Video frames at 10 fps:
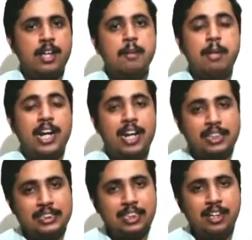But
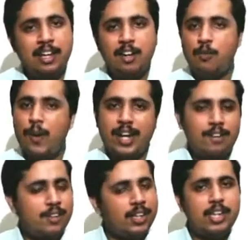lesser,
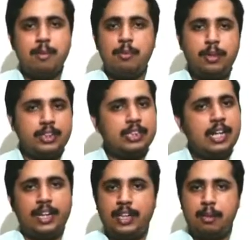wherever the amount is
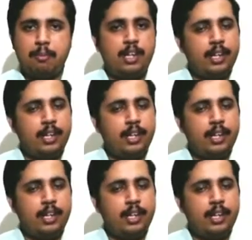collectible,